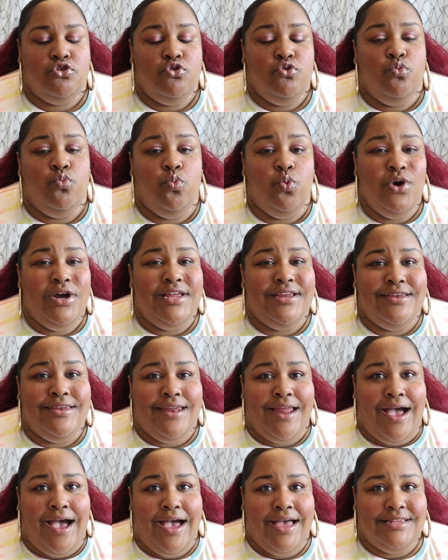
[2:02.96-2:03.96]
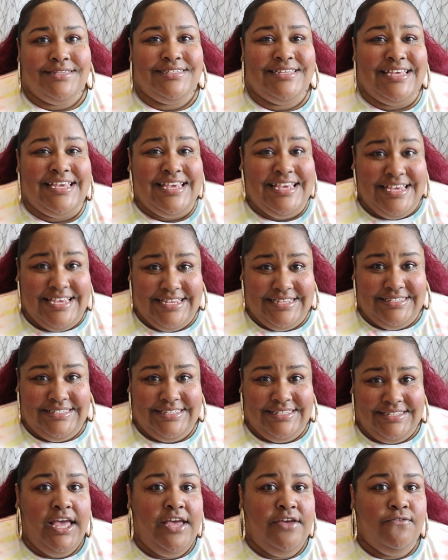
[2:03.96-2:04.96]
who would not
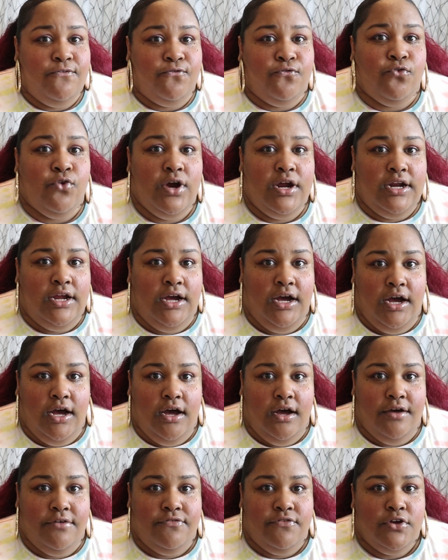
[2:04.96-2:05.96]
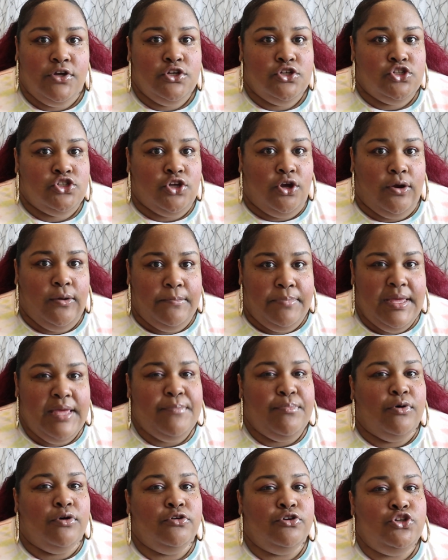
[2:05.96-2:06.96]
eat in front of certain
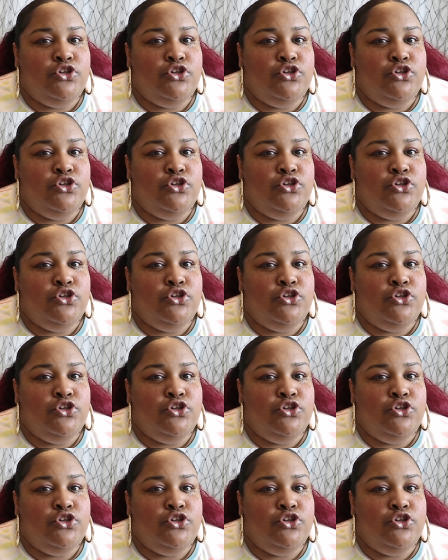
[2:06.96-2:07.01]
people,